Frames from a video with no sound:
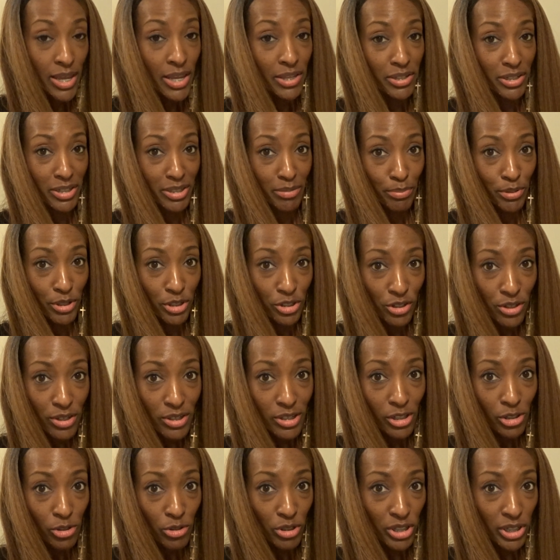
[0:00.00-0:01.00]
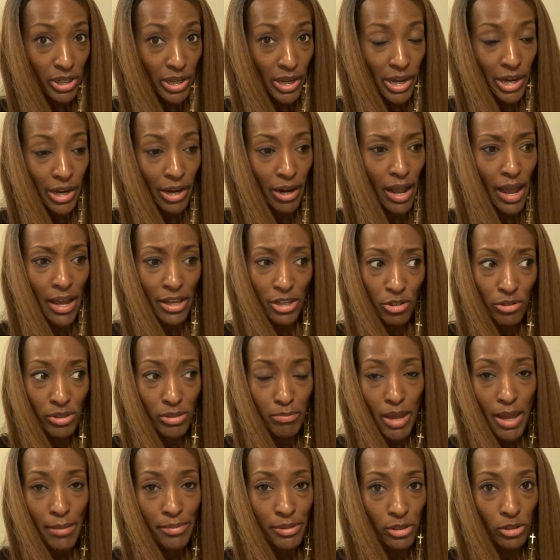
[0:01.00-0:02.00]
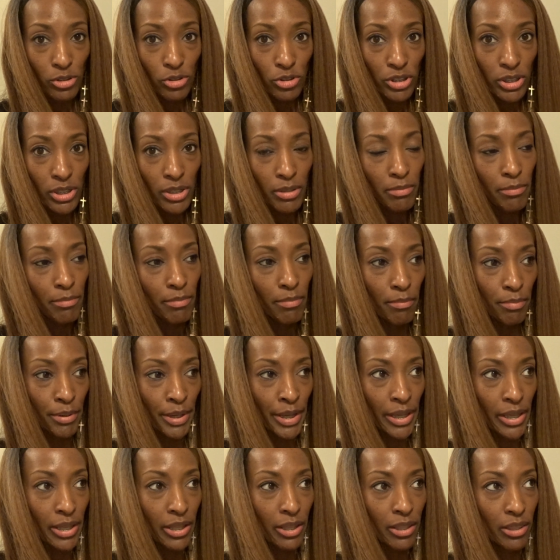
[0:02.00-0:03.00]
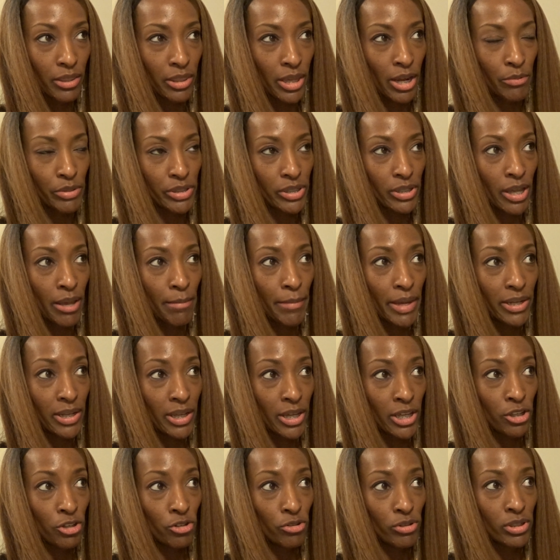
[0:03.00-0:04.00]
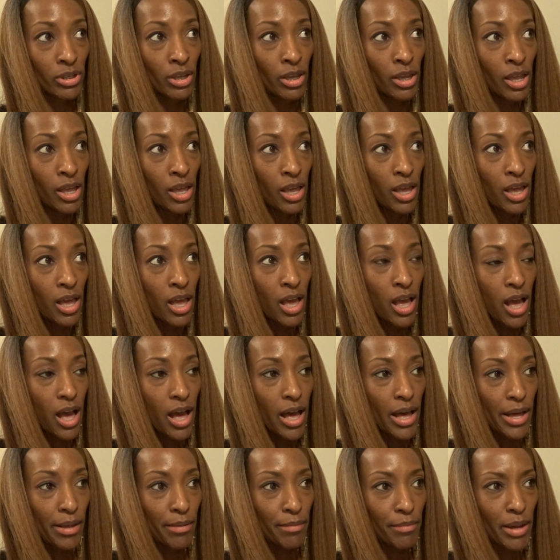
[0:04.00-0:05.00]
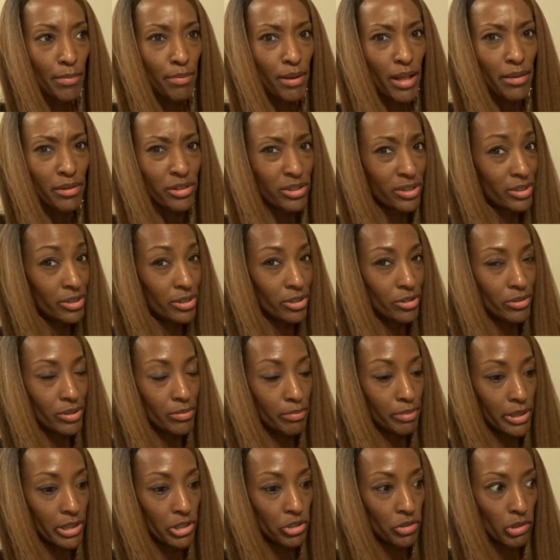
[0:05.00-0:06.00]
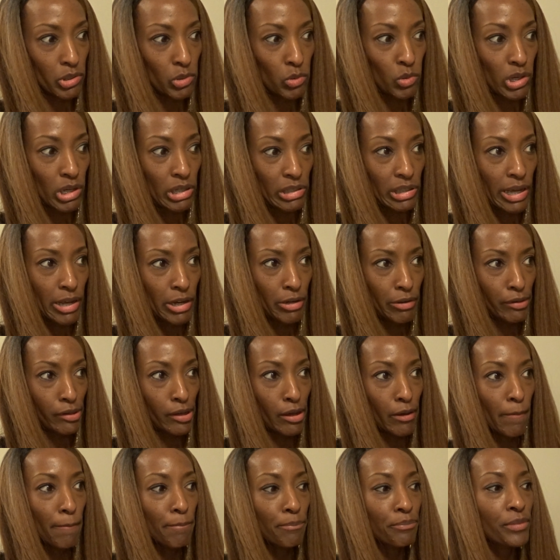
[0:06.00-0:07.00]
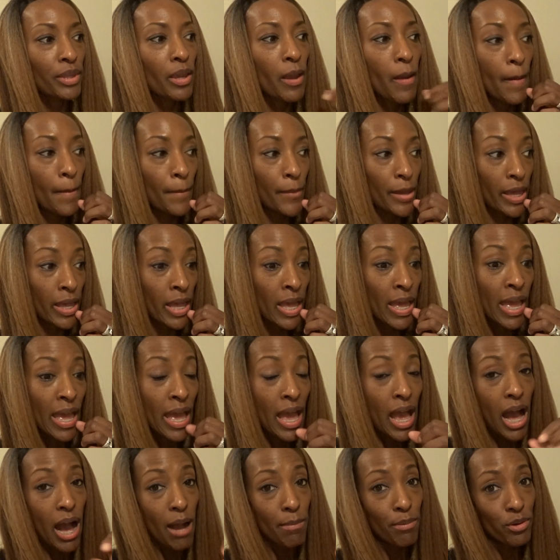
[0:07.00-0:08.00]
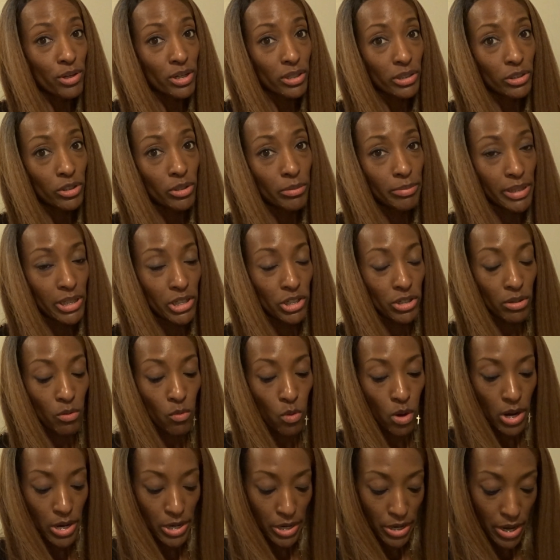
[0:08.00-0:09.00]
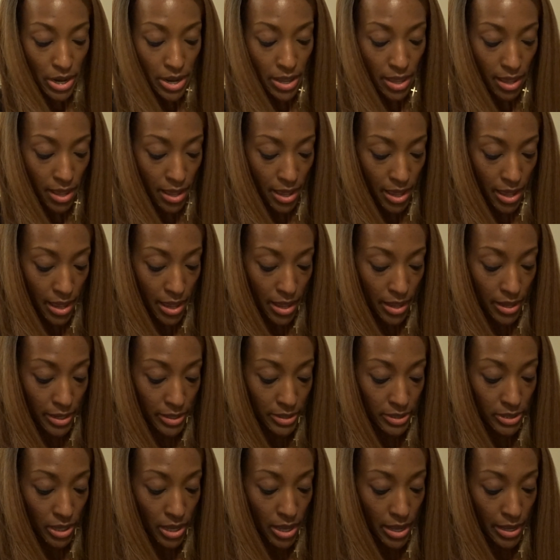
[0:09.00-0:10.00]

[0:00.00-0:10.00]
just put your solution in here. I use mop solution, but there was a time I did use, I probably shouldn't use bleach on the walls, I don't know. But I poured a little bleach in the water, and